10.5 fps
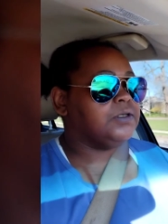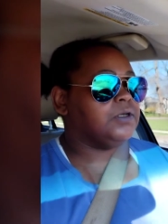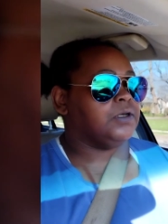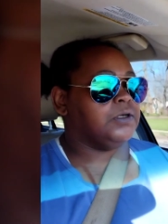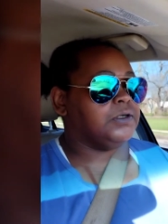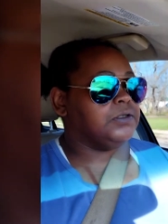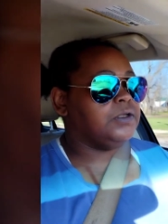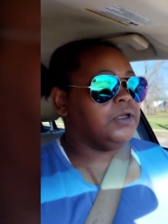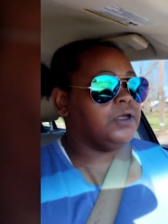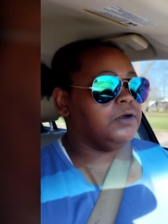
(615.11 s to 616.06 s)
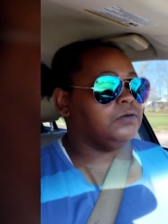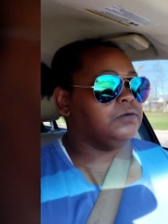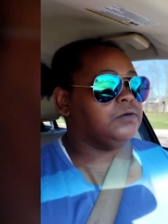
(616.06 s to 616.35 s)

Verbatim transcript: Uh, you know,